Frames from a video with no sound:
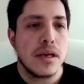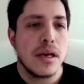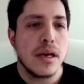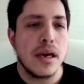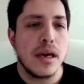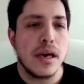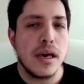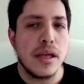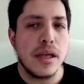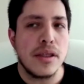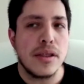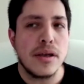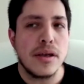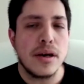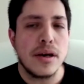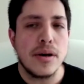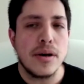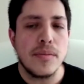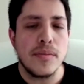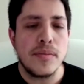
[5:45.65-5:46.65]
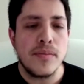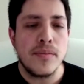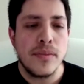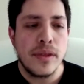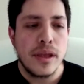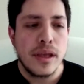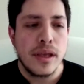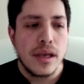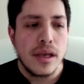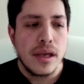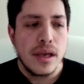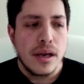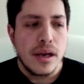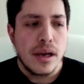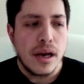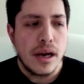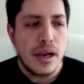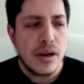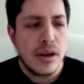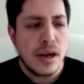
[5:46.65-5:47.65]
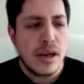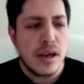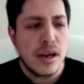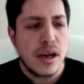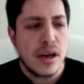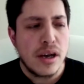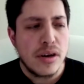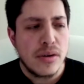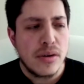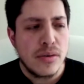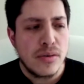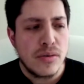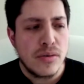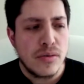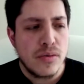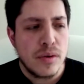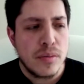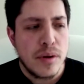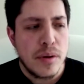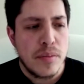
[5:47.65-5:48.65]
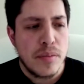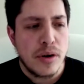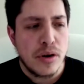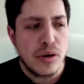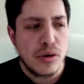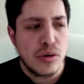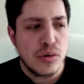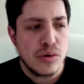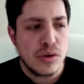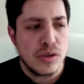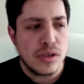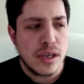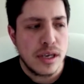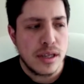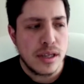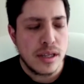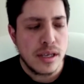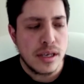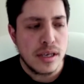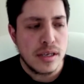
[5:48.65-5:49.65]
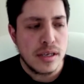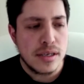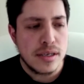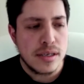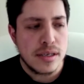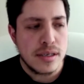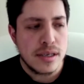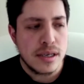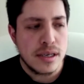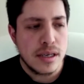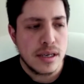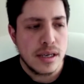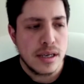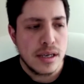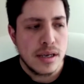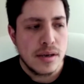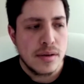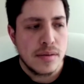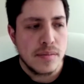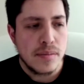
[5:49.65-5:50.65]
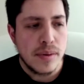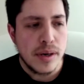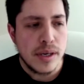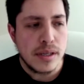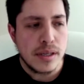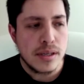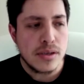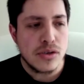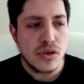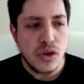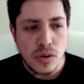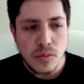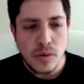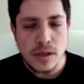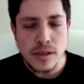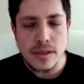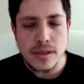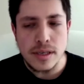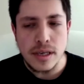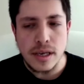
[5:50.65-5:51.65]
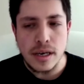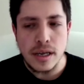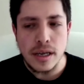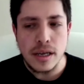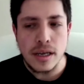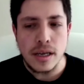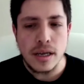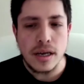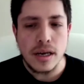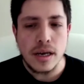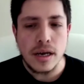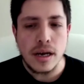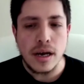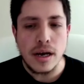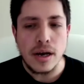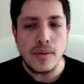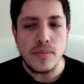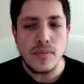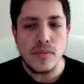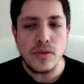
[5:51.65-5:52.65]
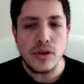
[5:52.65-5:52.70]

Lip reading: And I don't remember who said this, but someone said it. I